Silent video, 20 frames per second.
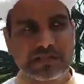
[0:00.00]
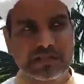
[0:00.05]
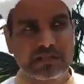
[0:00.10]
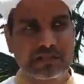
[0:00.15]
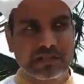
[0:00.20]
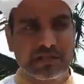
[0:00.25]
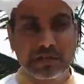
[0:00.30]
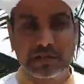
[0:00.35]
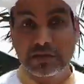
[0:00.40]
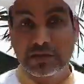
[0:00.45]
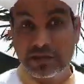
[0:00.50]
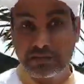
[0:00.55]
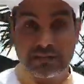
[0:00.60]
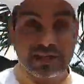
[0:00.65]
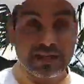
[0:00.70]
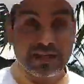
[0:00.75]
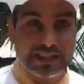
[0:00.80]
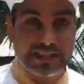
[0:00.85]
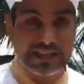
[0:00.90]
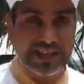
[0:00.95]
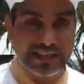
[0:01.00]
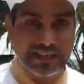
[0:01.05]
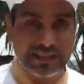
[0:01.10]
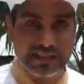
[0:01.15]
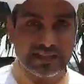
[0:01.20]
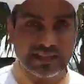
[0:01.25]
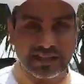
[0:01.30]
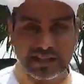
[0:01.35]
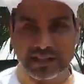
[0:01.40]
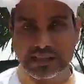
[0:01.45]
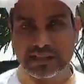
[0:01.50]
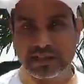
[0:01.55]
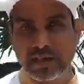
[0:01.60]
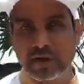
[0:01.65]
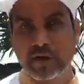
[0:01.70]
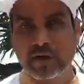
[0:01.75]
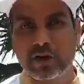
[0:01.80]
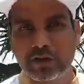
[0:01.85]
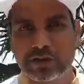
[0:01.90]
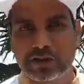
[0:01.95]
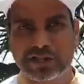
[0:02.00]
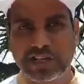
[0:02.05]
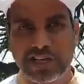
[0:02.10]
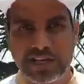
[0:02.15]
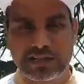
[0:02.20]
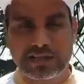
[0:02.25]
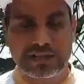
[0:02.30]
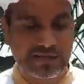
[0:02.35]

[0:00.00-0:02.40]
you know, the evening snacks, that they all call chaat.